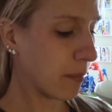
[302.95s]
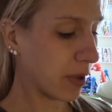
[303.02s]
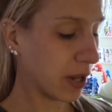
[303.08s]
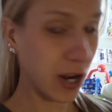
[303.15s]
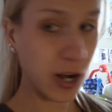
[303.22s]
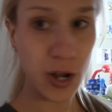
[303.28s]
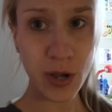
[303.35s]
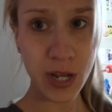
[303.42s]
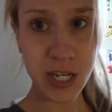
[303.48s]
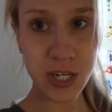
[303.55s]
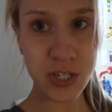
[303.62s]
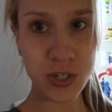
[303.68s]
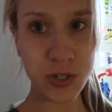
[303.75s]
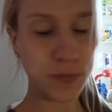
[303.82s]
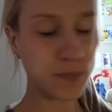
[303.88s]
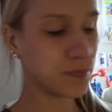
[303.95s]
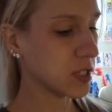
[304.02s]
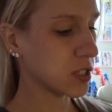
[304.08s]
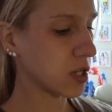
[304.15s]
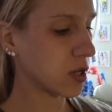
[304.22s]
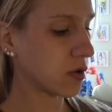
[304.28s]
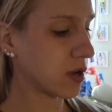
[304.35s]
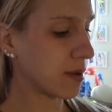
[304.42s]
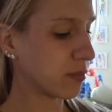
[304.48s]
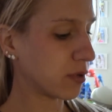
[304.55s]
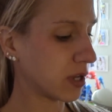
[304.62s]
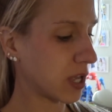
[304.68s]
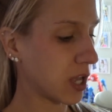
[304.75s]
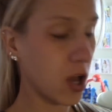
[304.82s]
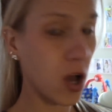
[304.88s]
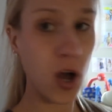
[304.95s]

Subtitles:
but I know I need to, so I'm bringing